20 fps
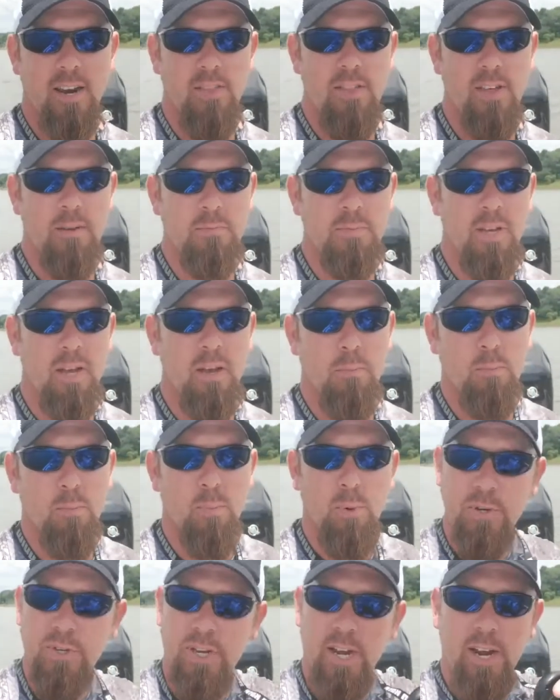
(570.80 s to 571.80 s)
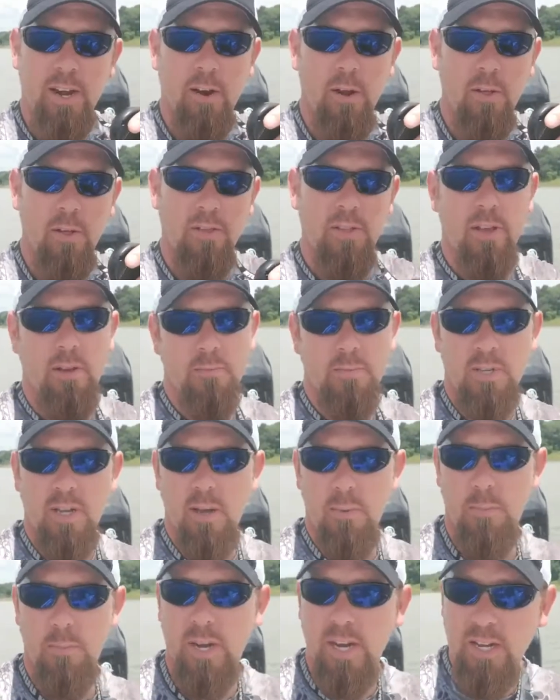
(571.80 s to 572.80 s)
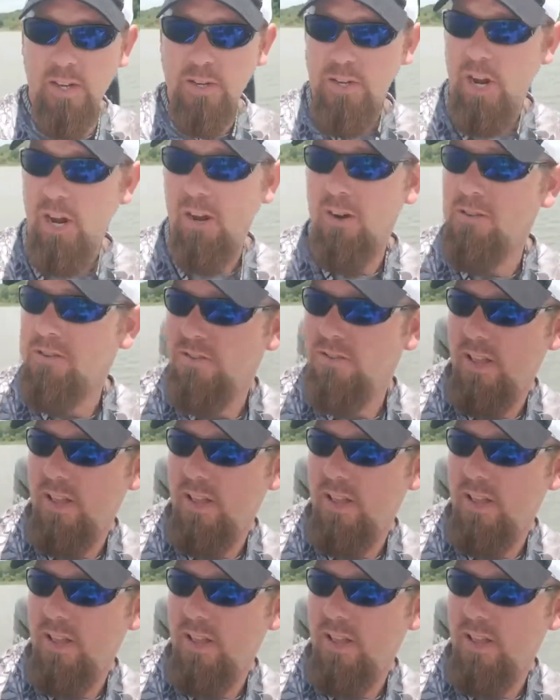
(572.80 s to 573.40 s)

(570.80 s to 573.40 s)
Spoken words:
a thumbs up. Appreciate all the thumbs up. Any shares,